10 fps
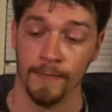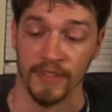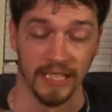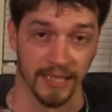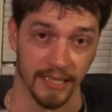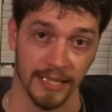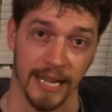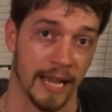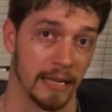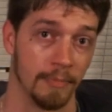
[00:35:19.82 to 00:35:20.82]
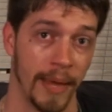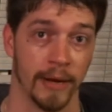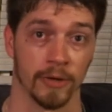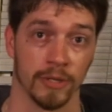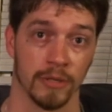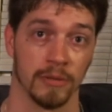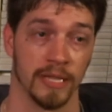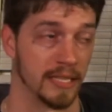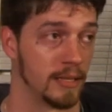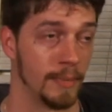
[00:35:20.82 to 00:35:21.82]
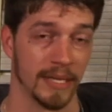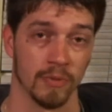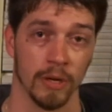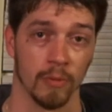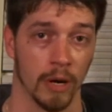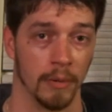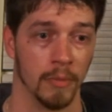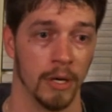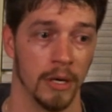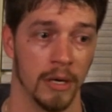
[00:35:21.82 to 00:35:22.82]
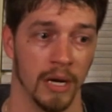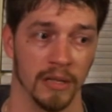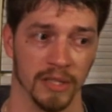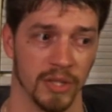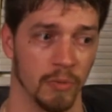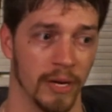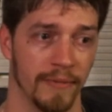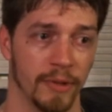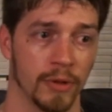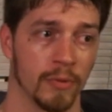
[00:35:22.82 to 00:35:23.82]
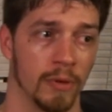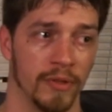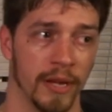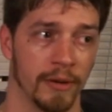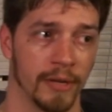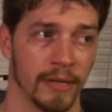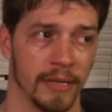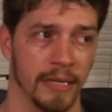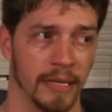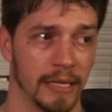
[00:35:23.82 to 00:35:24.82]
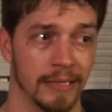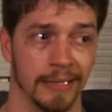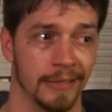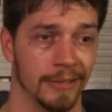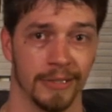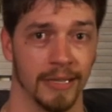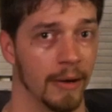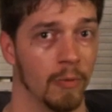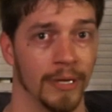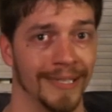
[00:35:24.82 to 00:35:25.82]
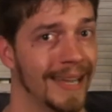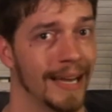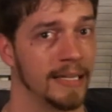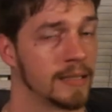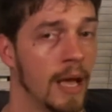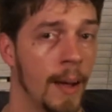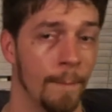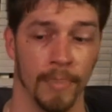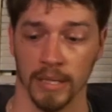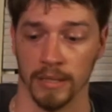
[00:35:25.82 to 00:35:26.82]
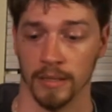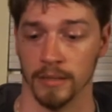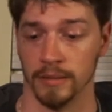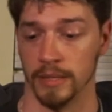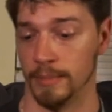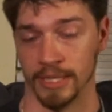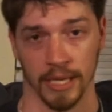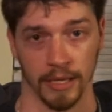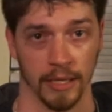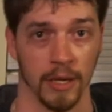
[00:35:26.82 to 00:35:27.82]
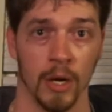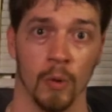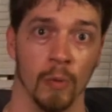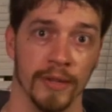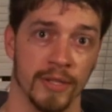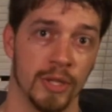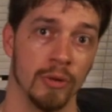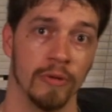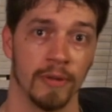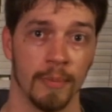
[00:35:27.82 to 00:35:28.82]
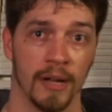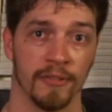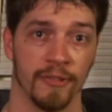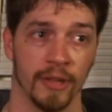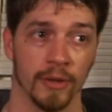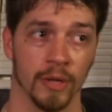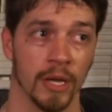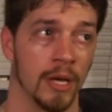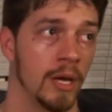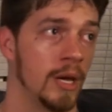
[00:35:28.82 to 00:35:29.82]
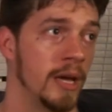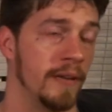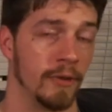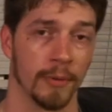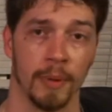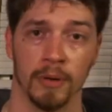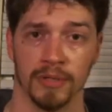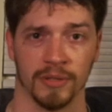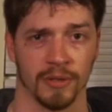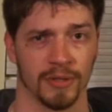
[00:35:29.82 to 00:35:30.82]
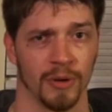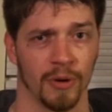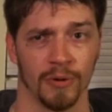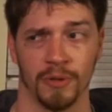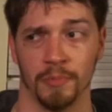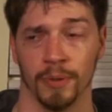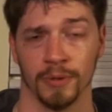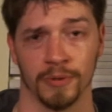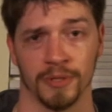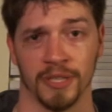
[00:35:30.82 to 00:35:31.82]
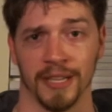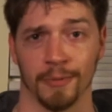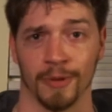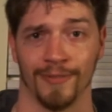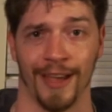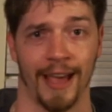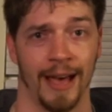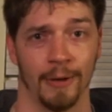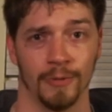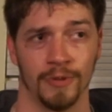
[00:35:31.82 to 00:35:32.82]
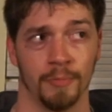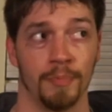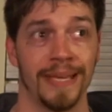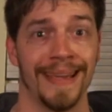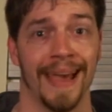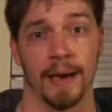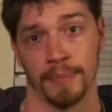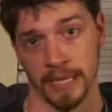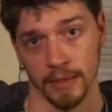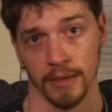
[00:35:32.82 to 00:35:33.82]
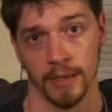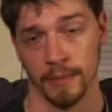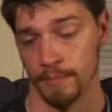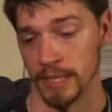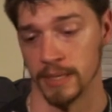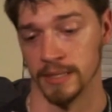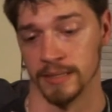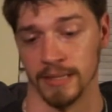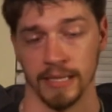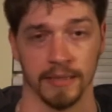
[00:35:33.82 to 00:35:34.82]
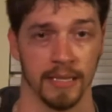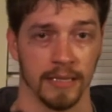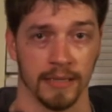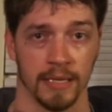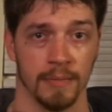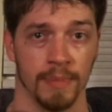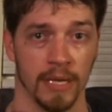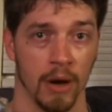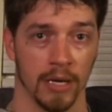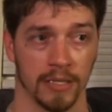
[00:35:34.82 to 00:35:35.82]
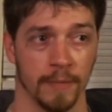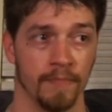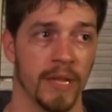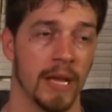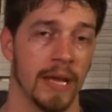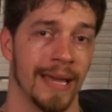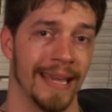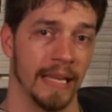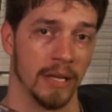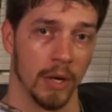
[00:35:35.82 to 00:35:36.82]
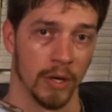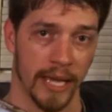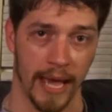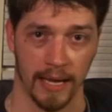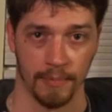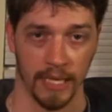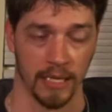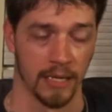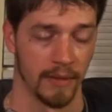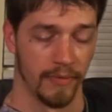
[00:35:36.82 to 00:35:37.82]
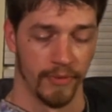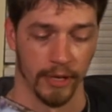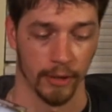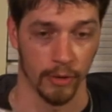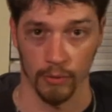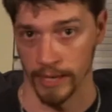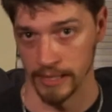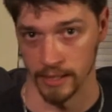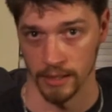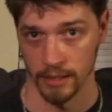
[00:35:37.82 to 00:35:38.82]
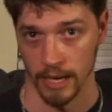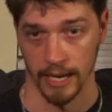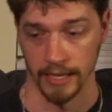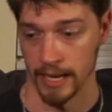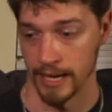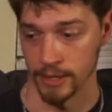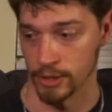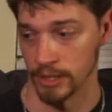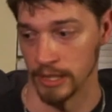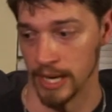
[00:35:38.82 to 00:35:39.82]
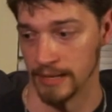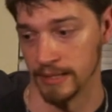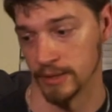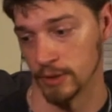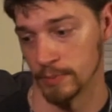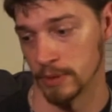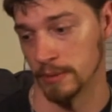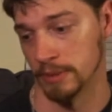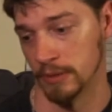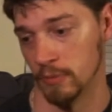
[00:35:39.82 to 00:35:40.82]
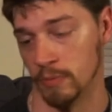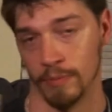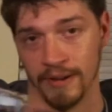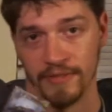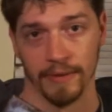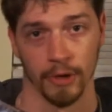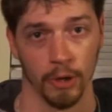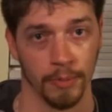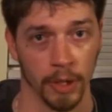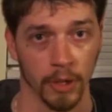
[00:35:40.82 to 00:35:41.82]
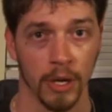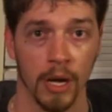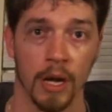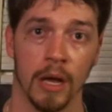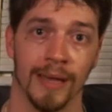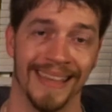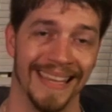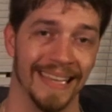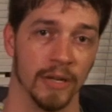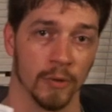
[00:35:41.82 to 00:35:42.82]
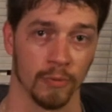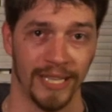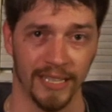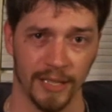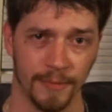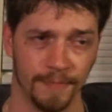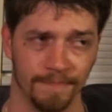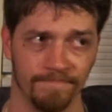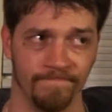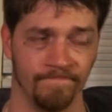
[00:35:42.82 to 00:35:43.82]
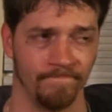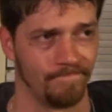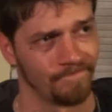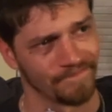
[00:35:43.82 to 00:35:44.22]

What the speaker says: These things attack in pairs. That's the best way to run them, unless you want to have a third one there in the contingency that one dies. But let me tell you, with 2 of them on the field, if your opponent starts hurling boulders to get rid of a hound, be happy, because these things can be awesome. In Academy, they're great. I think they're probably my favorite opener. In Arena, here's